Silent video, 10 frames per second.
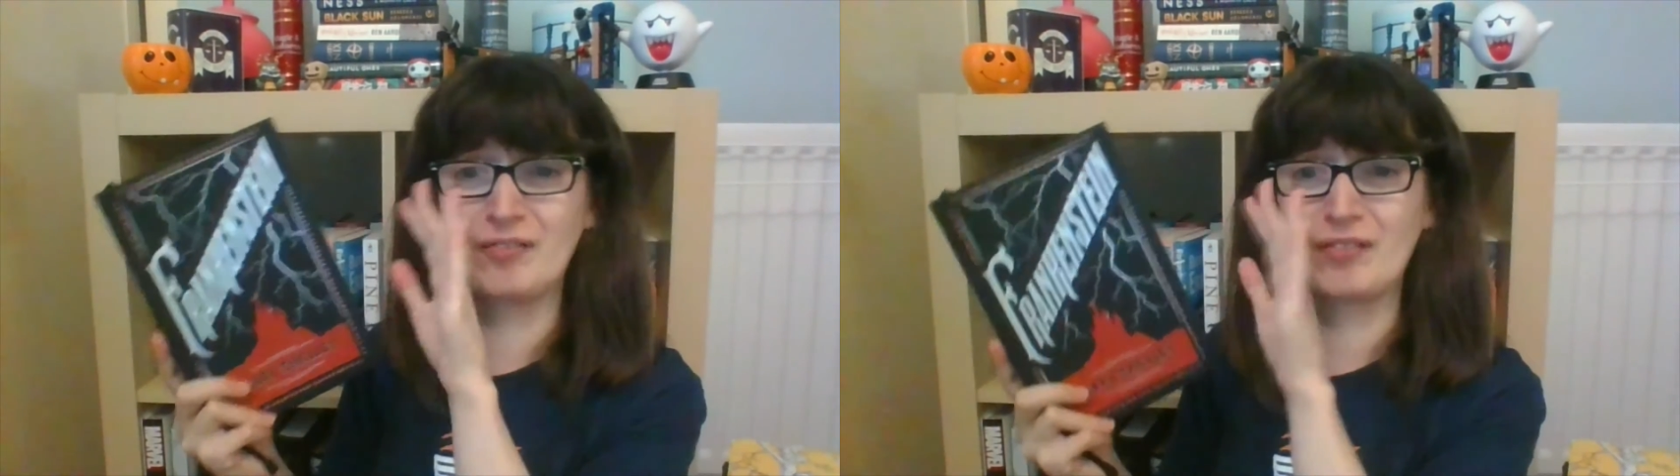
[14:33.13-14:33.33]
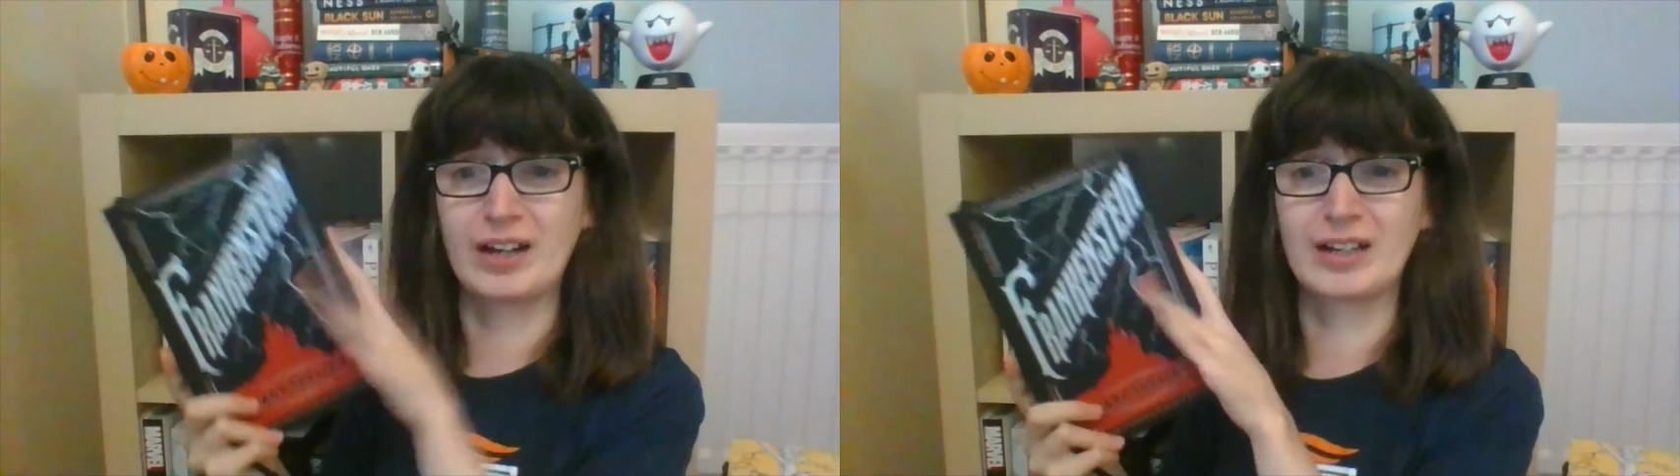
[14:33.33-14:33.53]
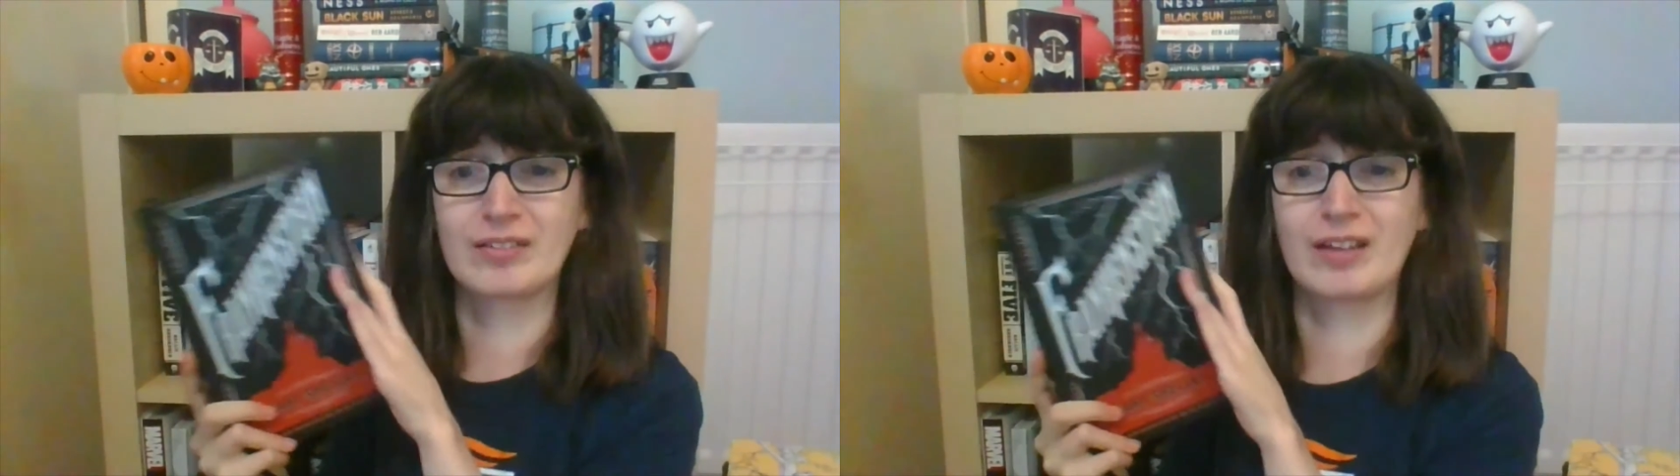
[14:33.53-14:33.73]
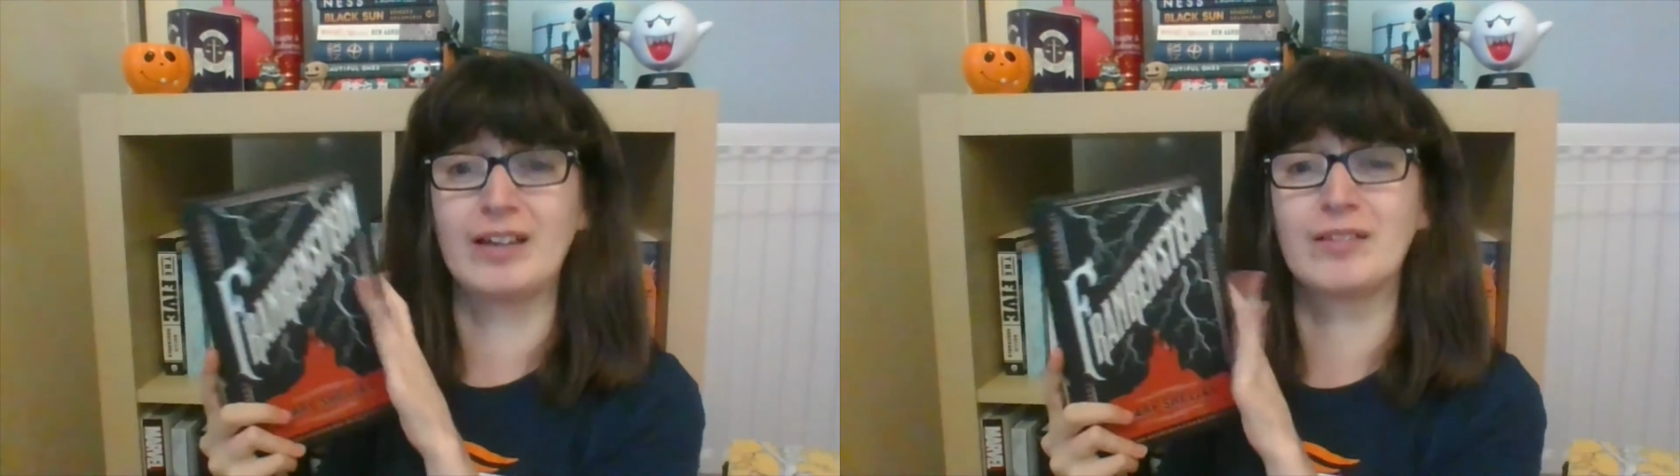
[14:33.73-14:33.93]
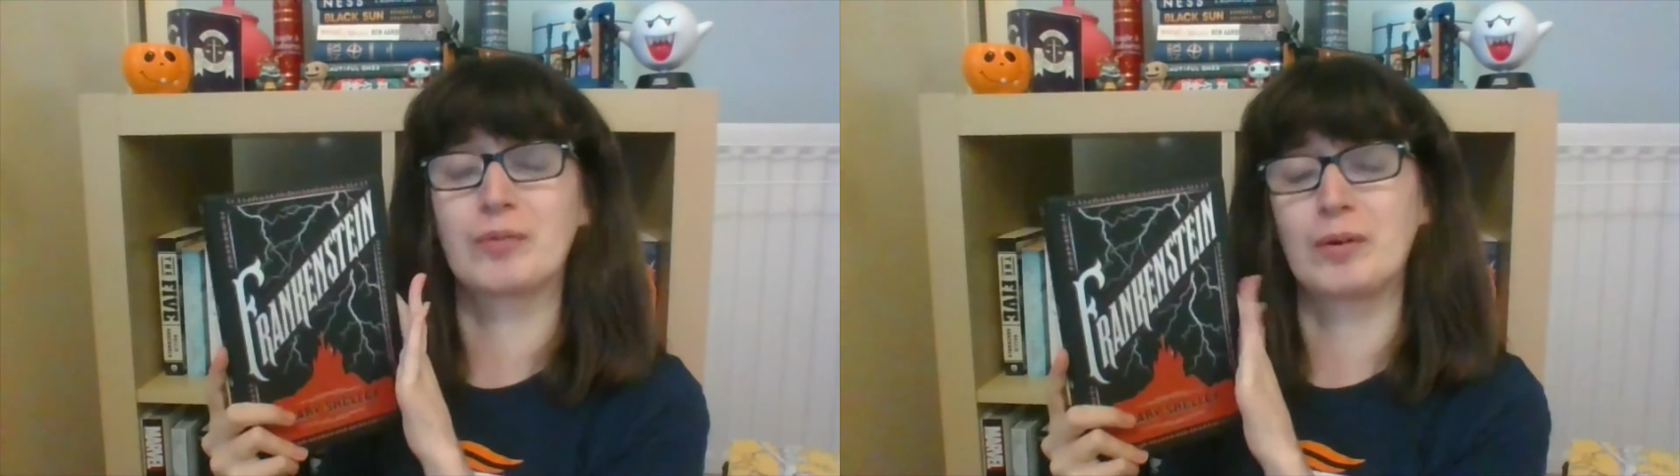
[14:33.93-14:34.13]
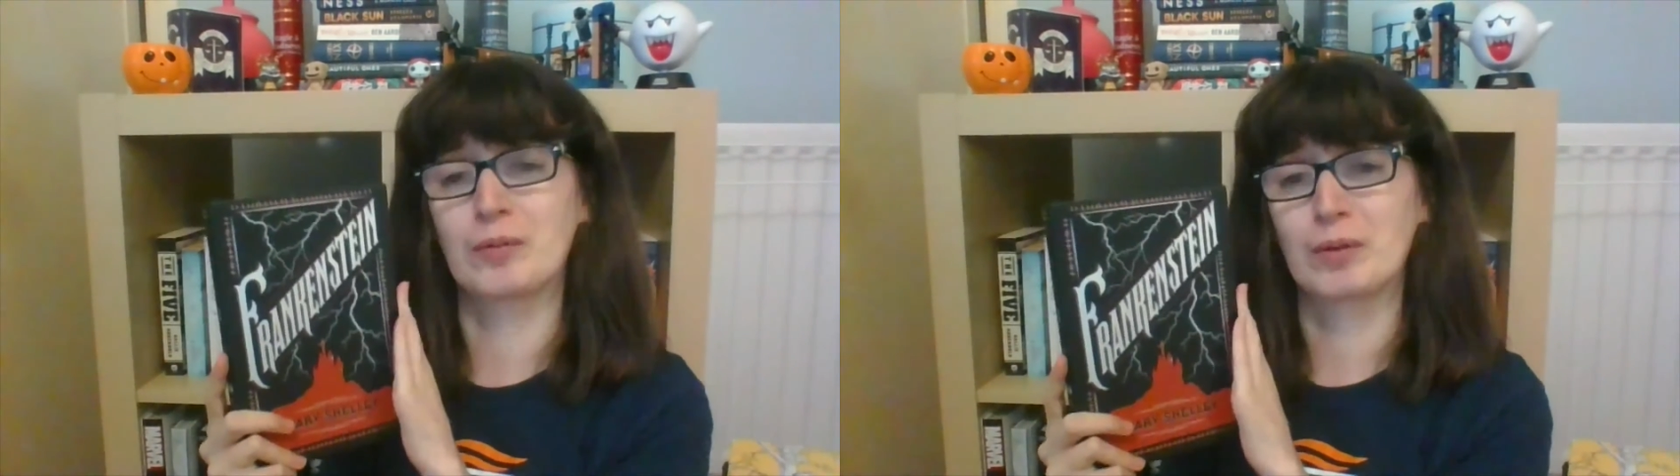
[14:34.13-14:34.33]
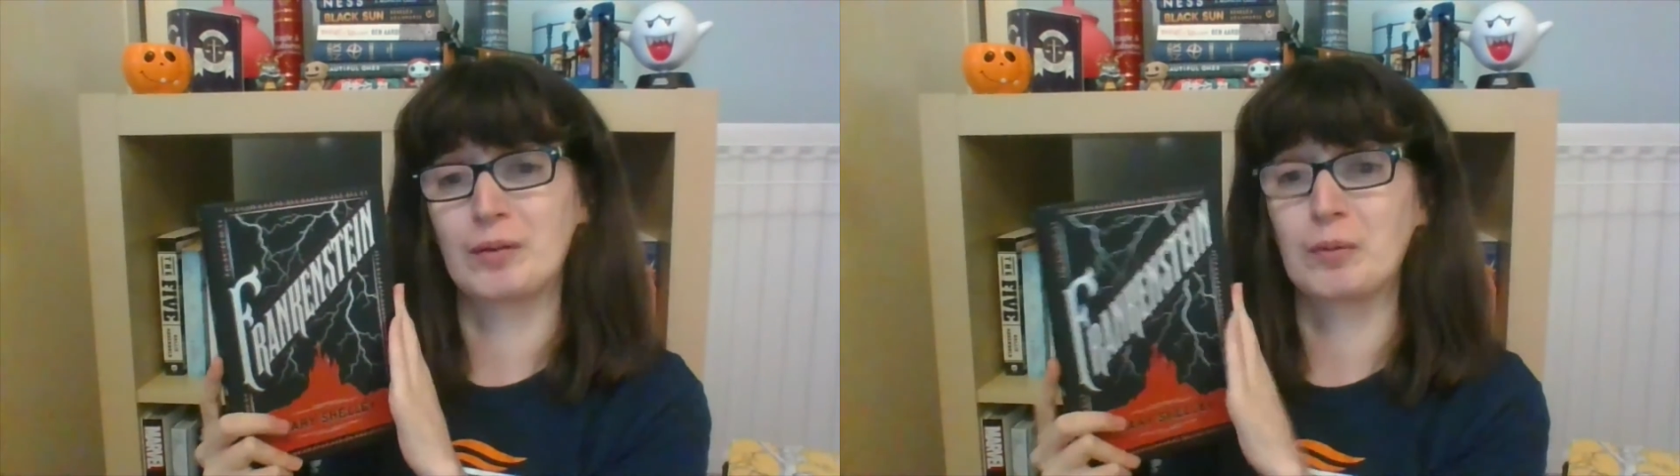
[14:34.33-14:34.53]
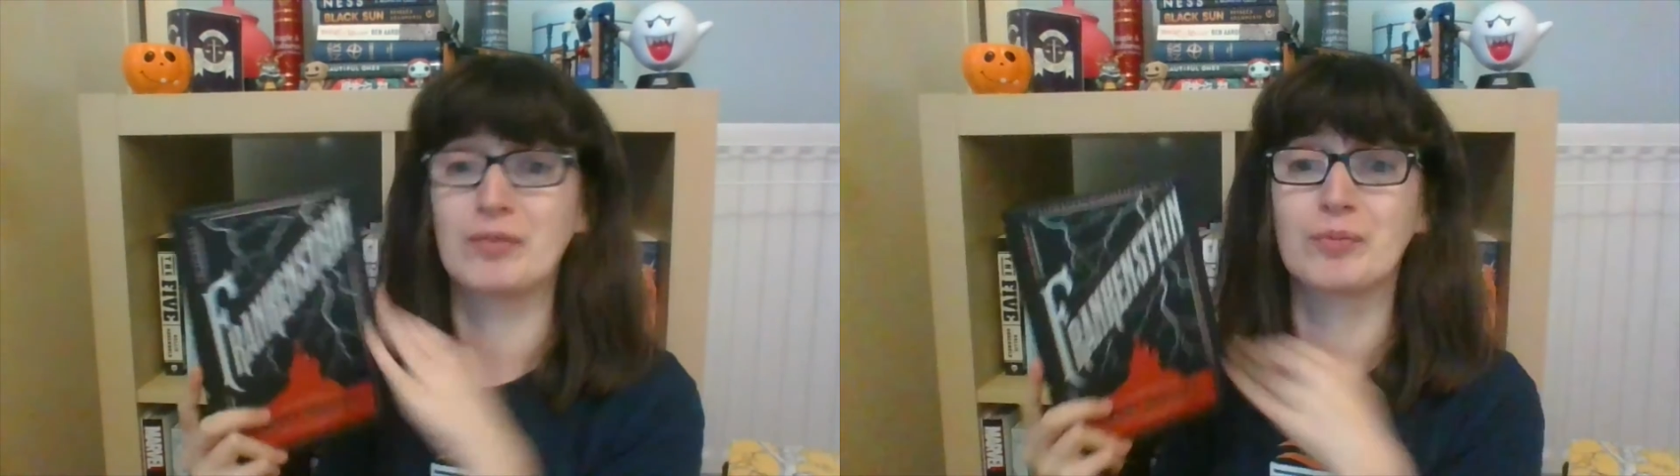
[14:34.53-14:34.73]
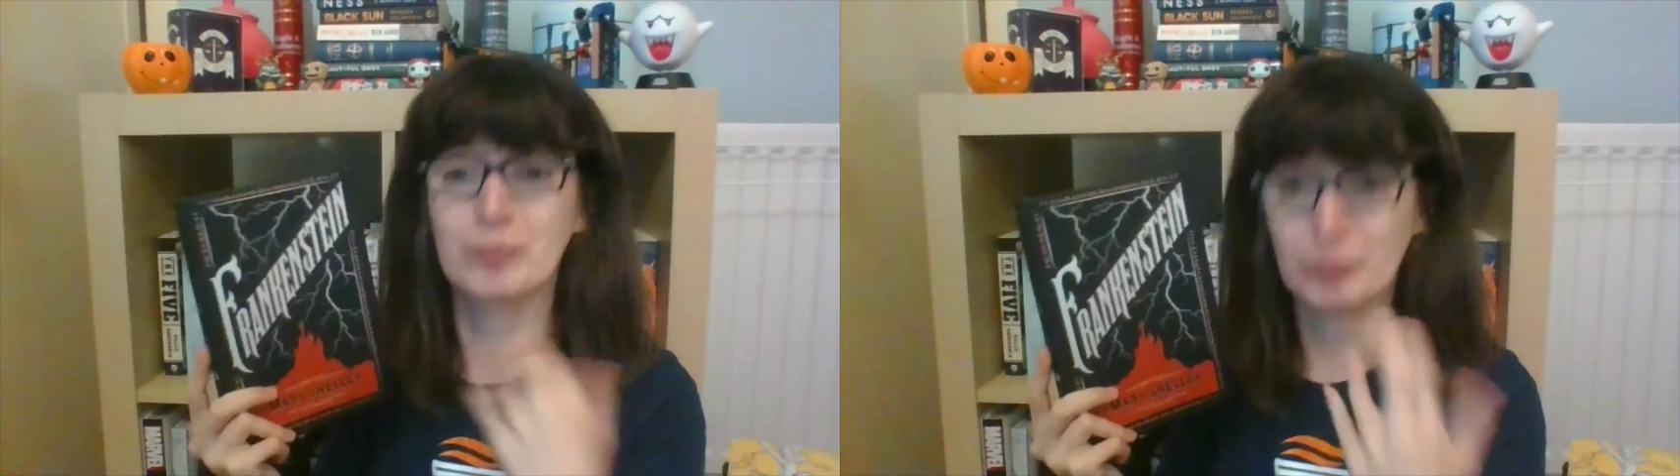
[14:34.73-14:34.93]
Frankenstein, for like what